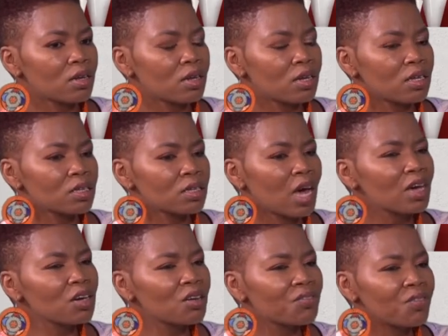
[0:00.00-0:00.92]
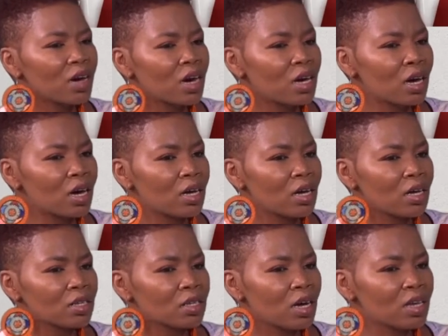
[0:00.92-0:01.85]
it's kind of
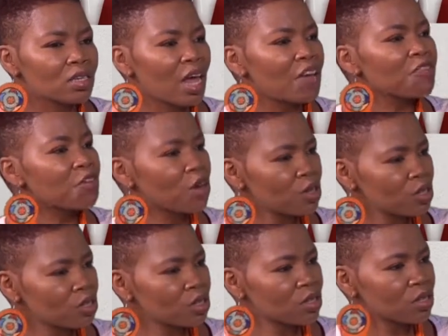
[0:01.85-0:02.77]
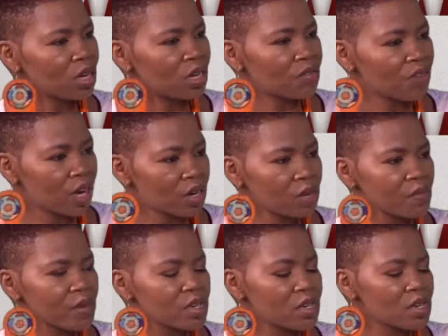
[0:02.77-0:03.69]
a diverse
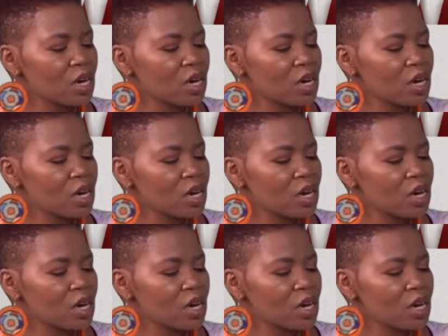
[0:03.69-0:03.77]
environment.